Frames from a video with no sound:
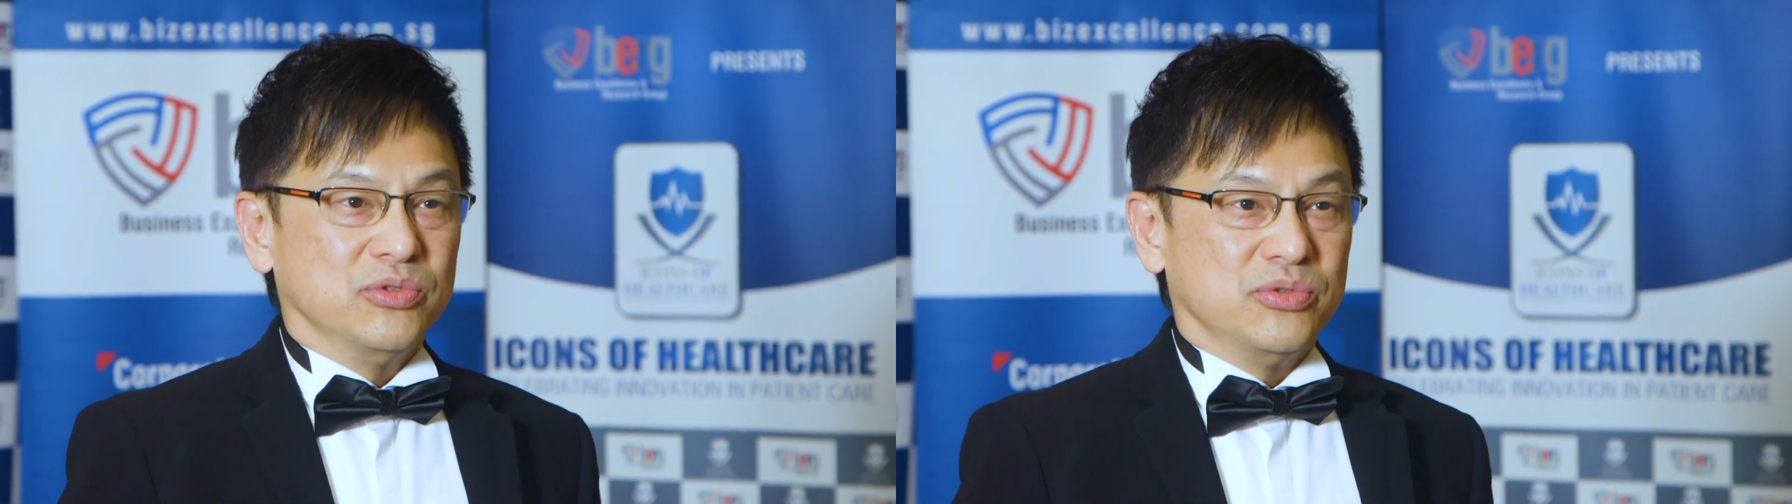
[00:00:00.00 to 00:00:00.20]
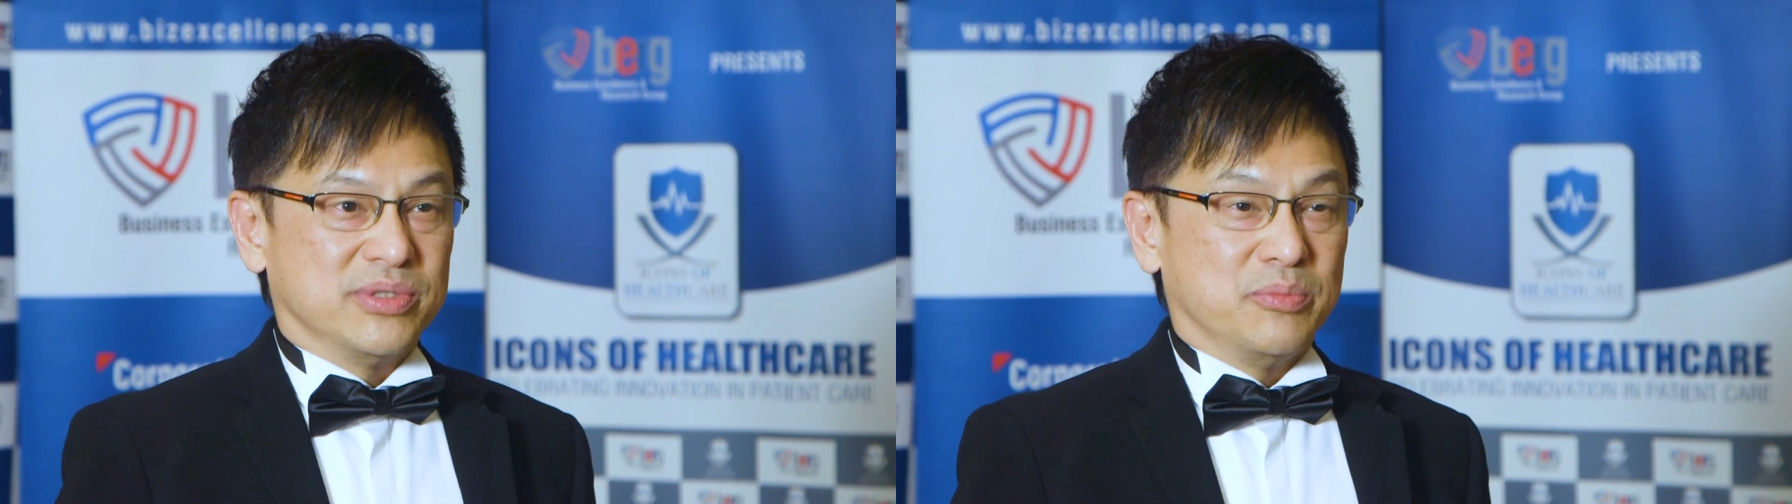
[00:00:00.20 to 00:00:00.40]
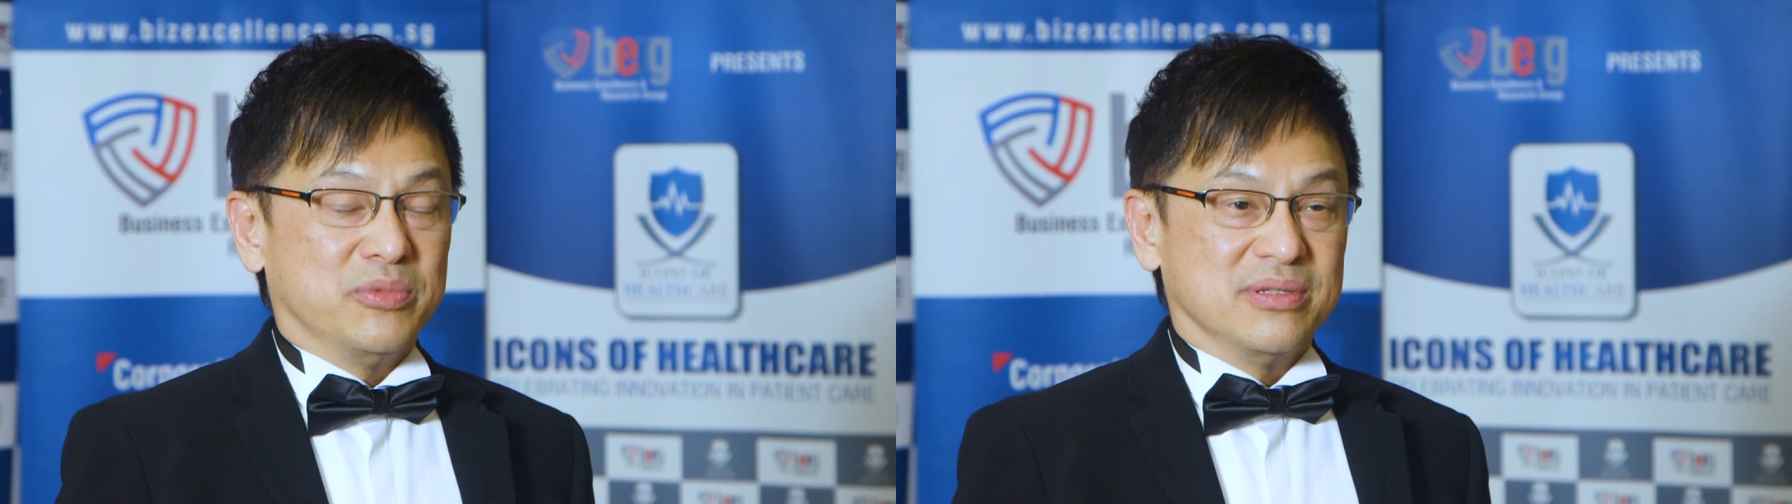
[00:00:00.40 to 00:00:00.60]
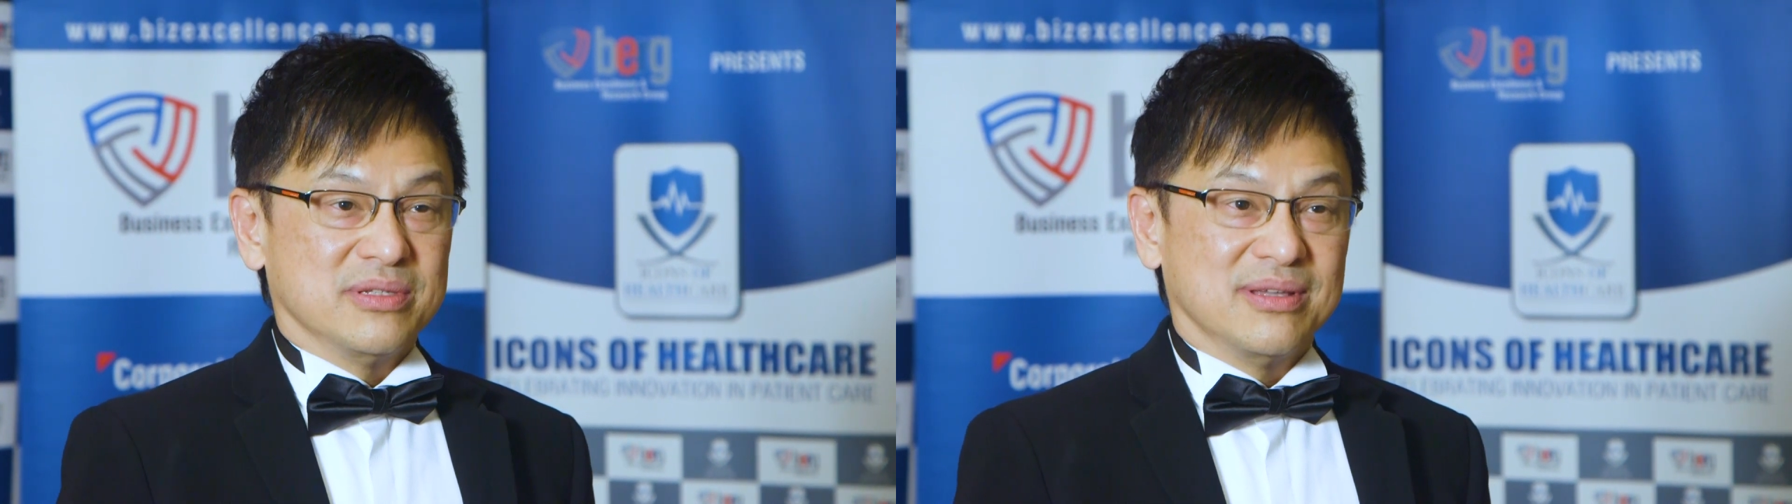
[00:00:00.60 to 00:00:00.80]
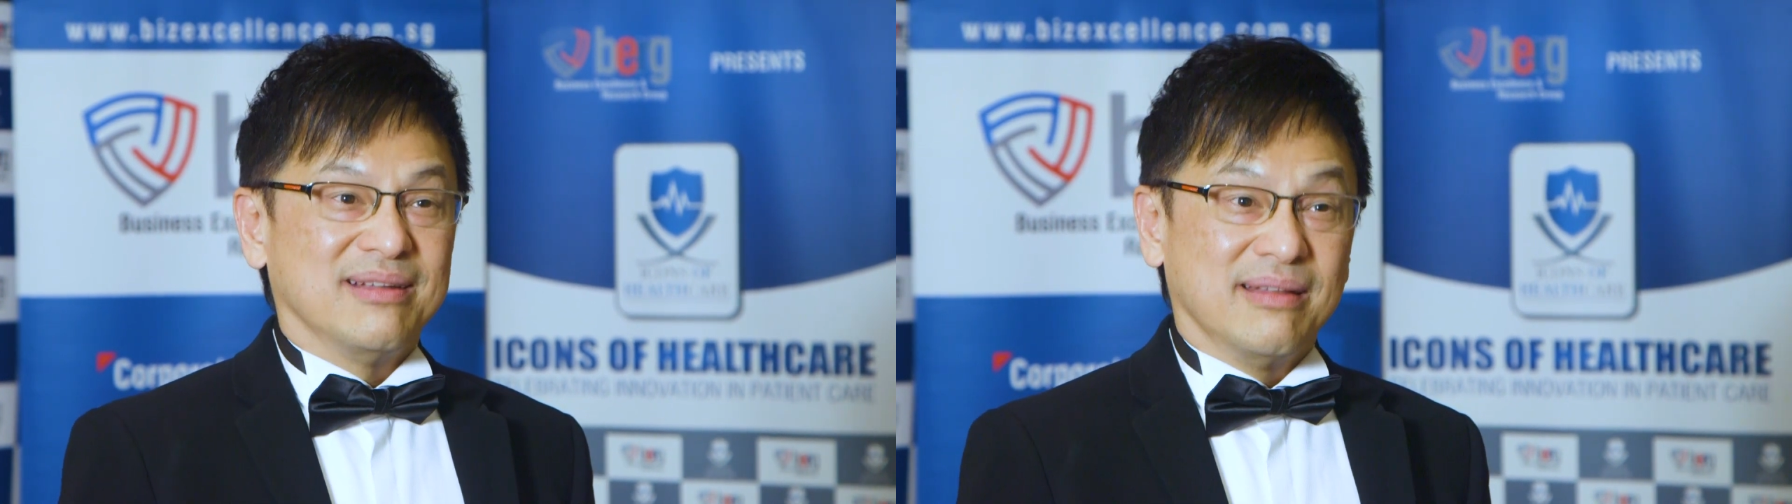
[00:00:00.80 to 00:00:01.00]
to someone's
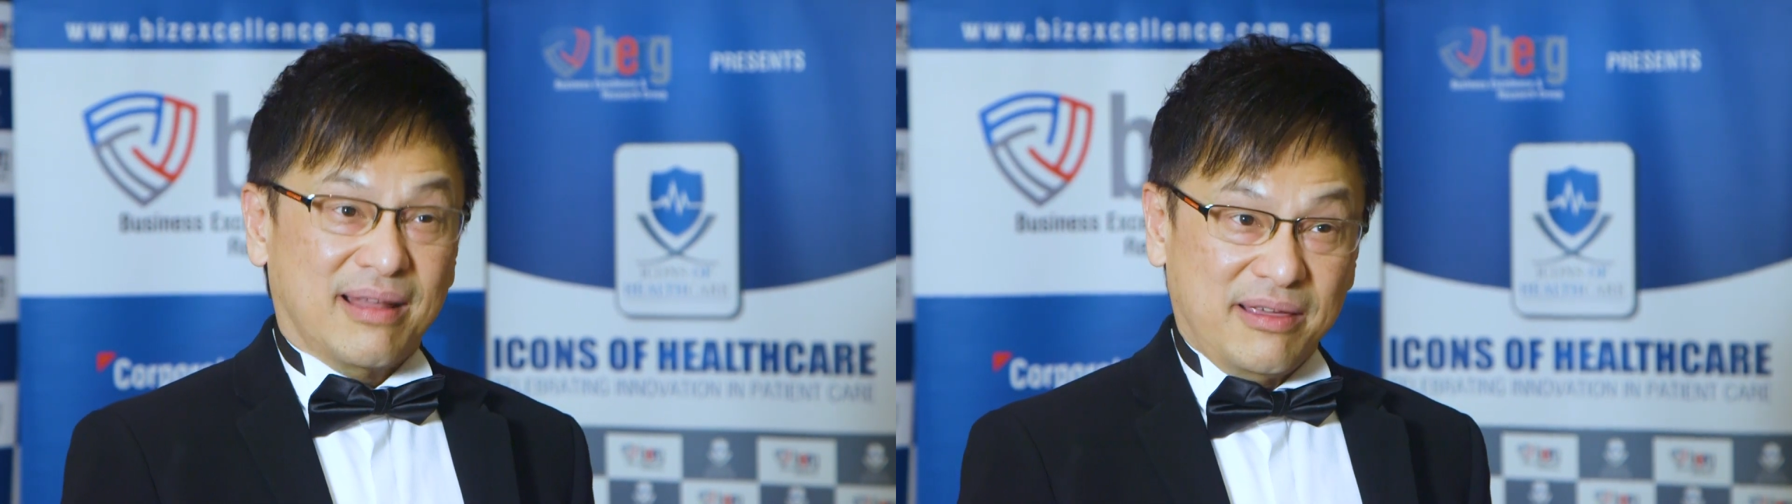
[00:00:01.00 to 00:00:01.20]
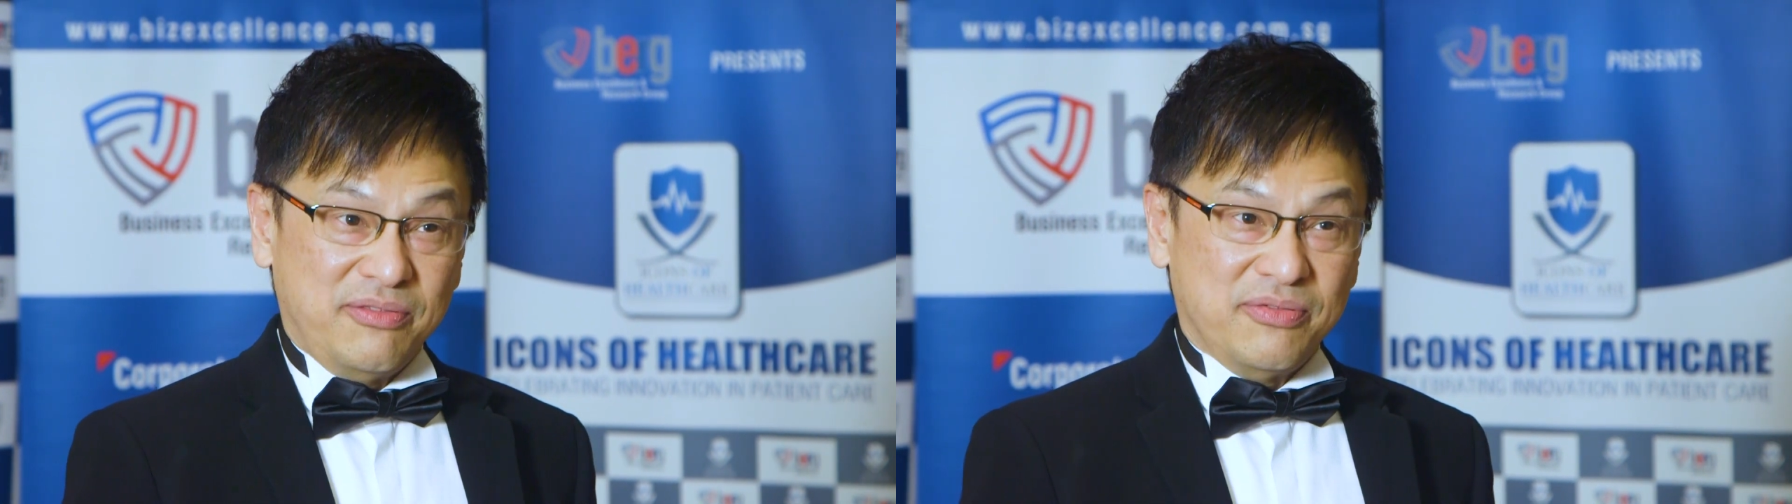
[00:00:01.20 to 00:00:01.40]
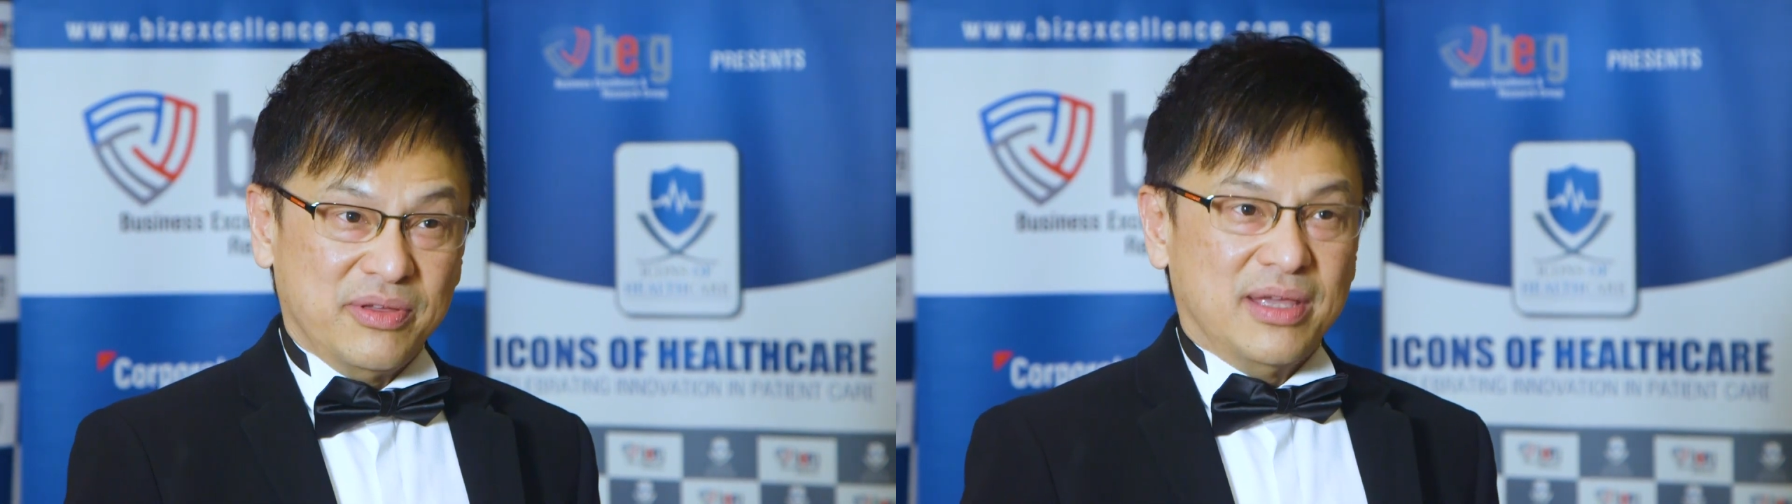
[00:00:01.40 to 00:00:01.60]
life,